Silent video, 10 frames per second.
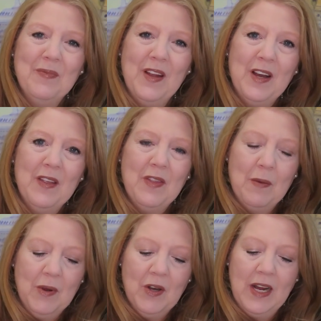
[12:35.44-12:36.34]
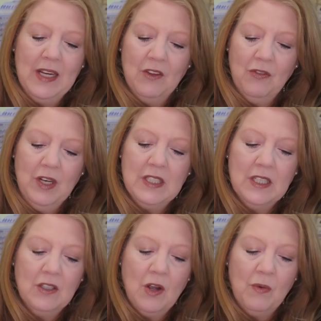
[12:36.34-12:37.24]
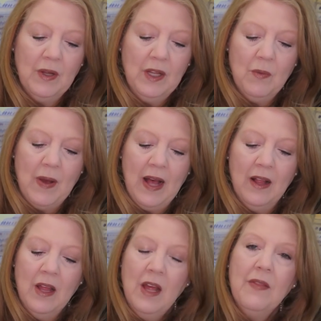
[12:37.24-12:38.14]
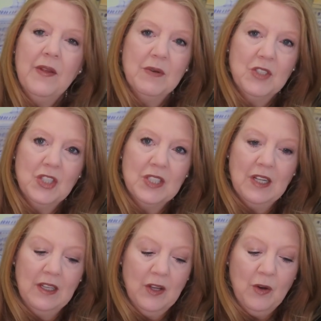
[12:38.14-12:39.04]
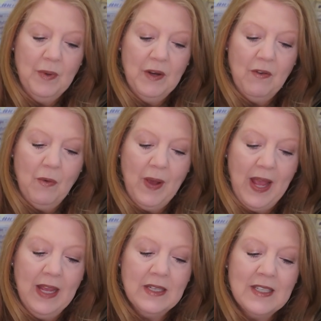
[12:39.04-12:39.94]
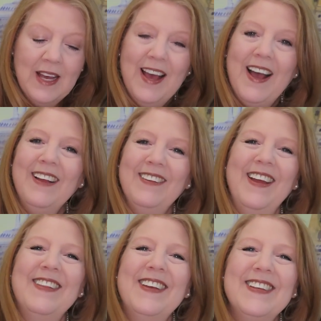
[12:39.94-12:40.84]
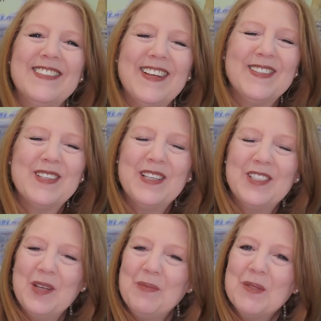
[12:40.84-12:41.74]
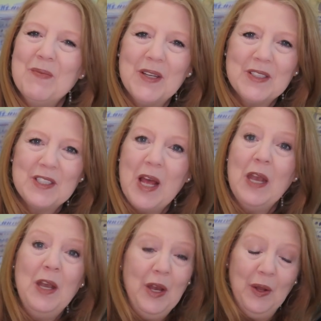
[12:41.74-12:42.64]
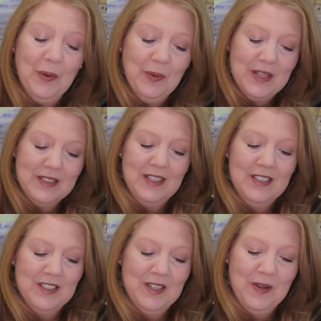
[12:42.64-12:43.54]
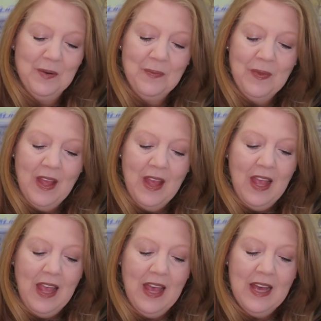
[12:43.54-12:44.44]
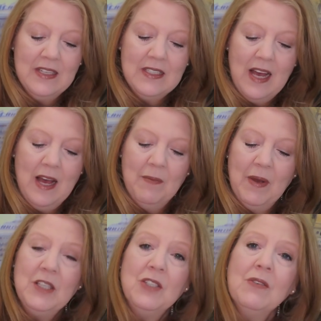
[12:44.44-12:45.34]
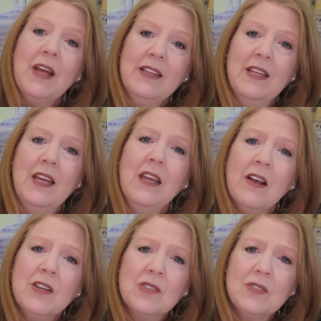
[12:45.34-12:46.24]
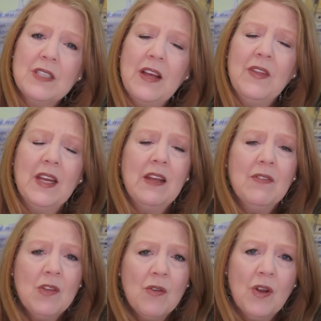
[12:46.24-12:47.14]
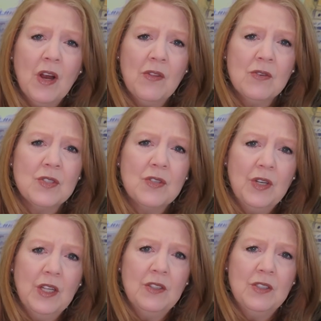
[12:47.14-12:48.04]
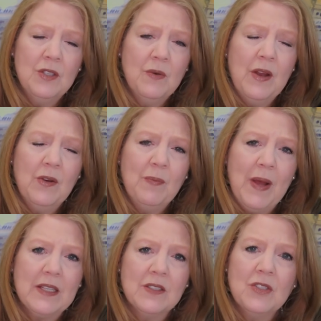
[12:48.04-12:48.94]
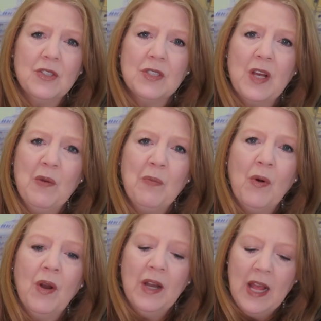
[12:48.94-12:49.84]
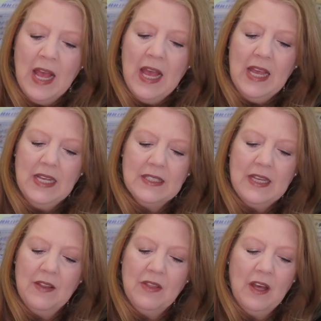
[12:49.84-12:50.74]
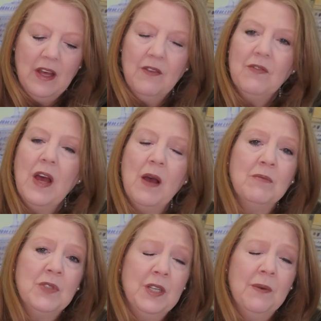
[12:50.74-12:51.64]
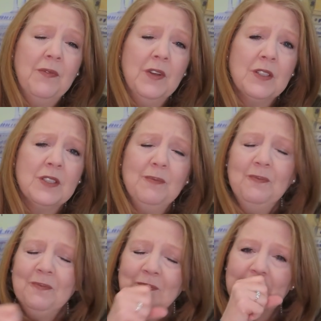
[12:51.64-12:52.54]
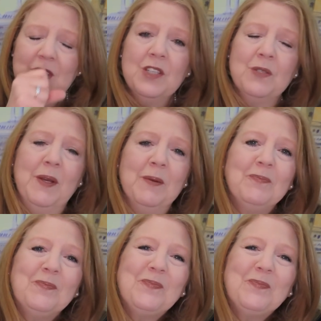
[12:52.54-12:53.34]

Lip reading: there at the Pier 93 did go really well. There was just a little bit of a wait. I like that he says the ship smells new, because it is new. And I do like that he also said that even though there are those 3,200 passengers on board, he said the ship feels, excuse me,